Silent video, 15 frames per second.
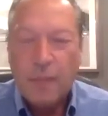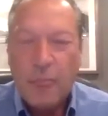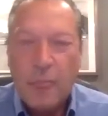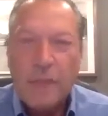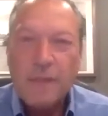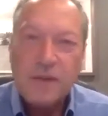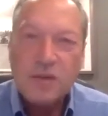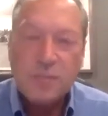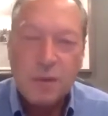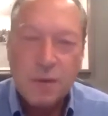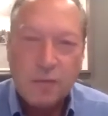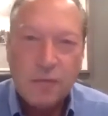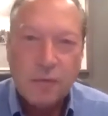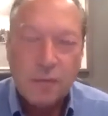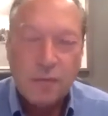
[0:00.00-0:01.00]
And these men
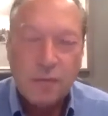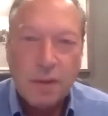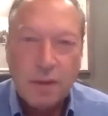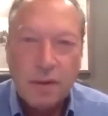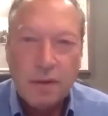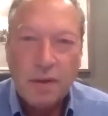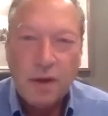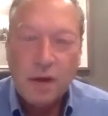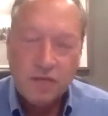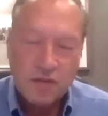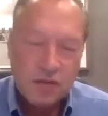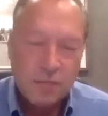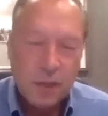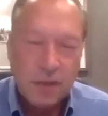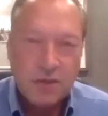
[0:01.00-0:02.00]
are from the Office
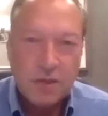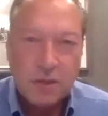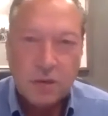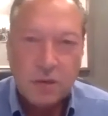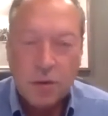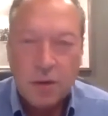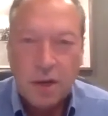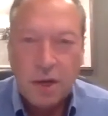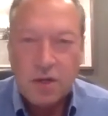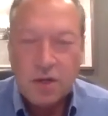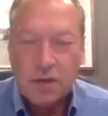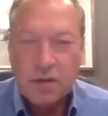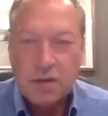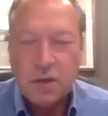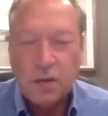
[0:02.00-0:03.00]
of Policy
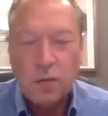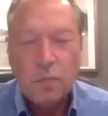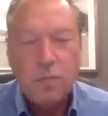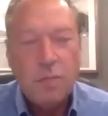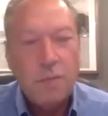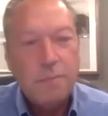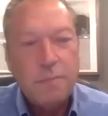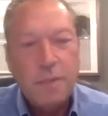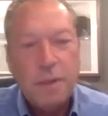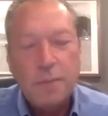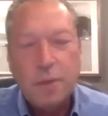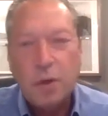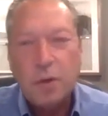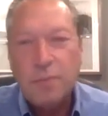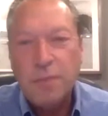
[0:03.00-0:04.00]
Coordination. So
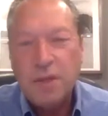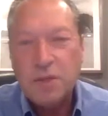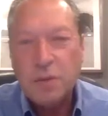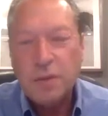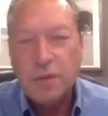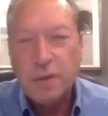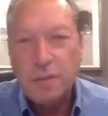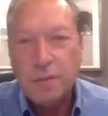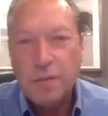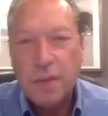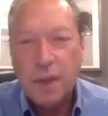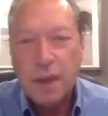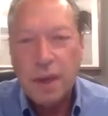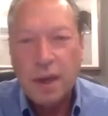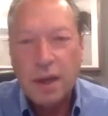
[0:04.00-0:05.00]
Burke meets with them
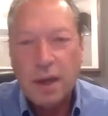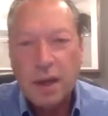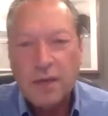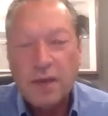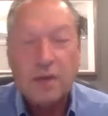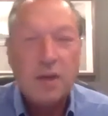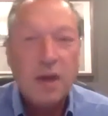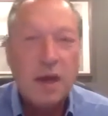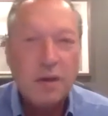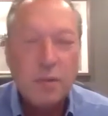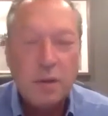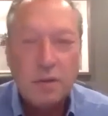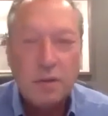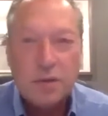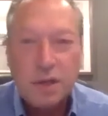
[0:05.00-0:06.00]
at the
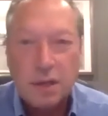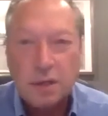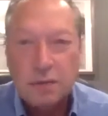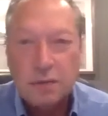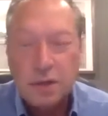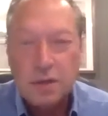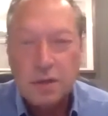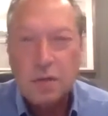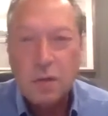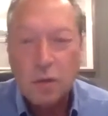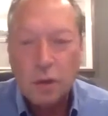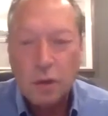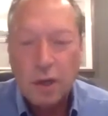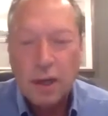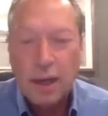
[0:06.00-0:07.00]
Algonquin Hotel in New
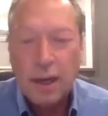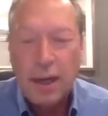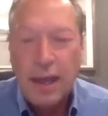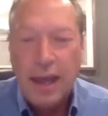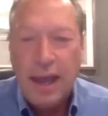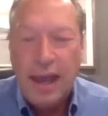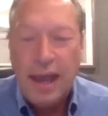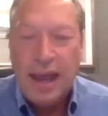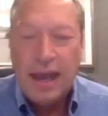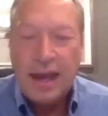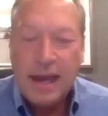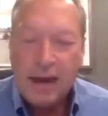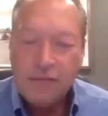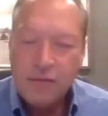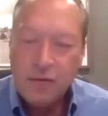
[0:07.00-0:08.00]
York. And
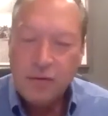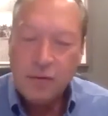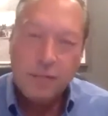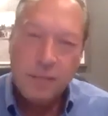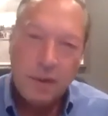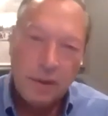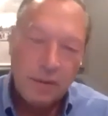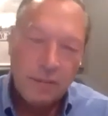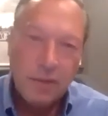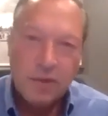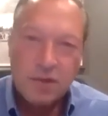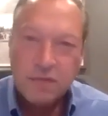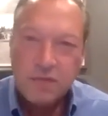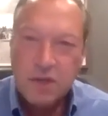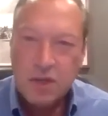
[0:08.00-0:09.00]
after a
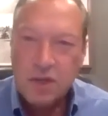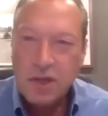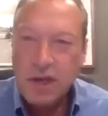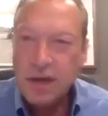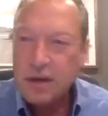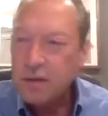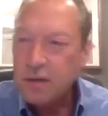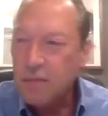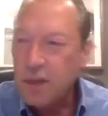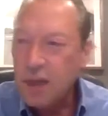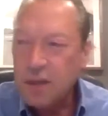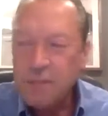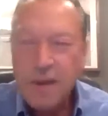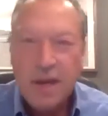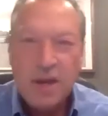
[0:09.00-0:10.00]
bunch of chit chat
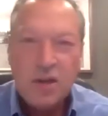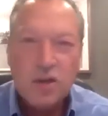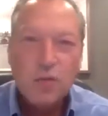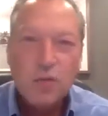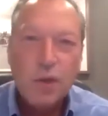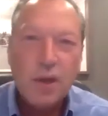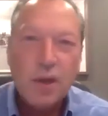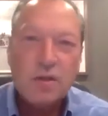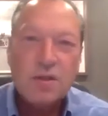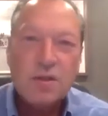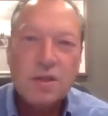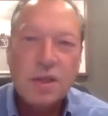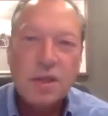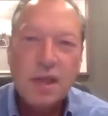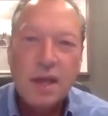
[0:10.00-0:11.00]
and many
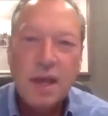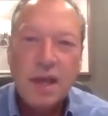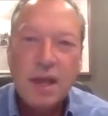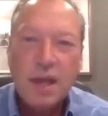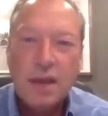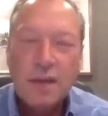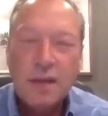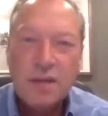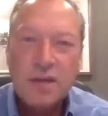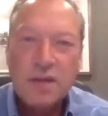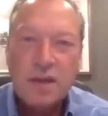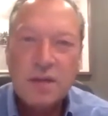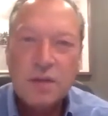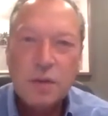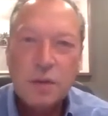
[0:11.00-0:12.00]
drinks, they
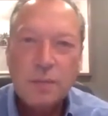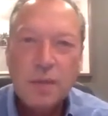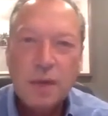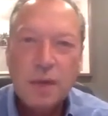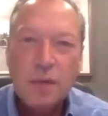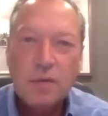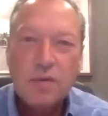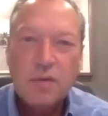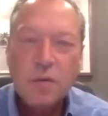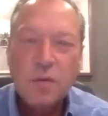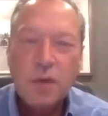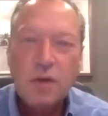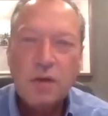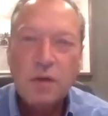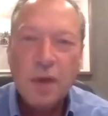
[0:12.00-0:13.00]
say to him, "So what
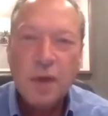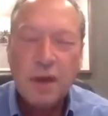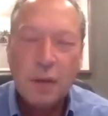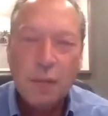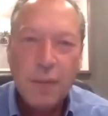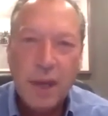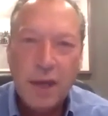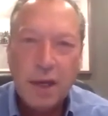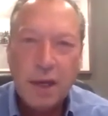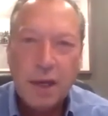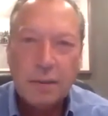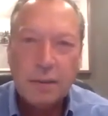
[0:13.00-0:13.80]
do you know about Albania?"